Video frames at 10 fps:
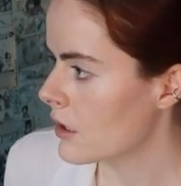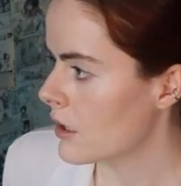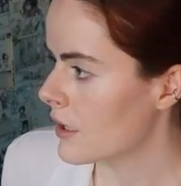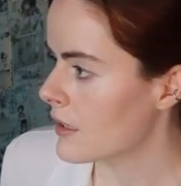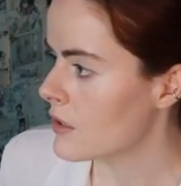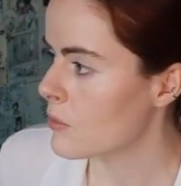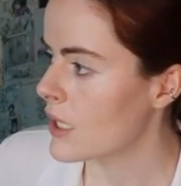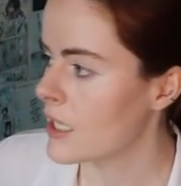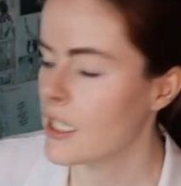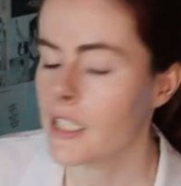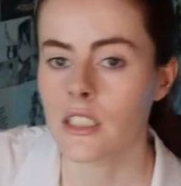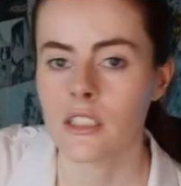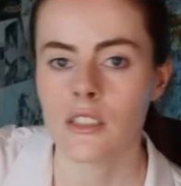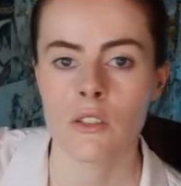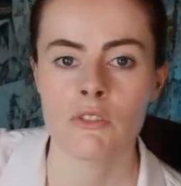And this way here in
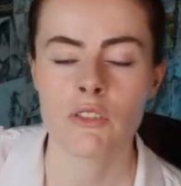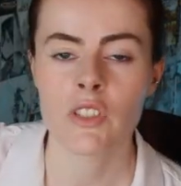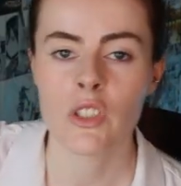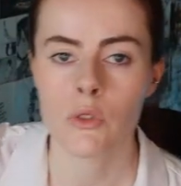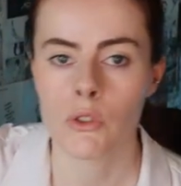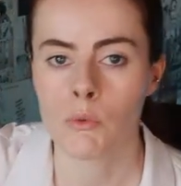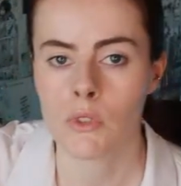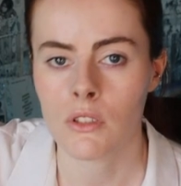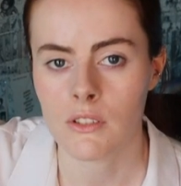the overview you would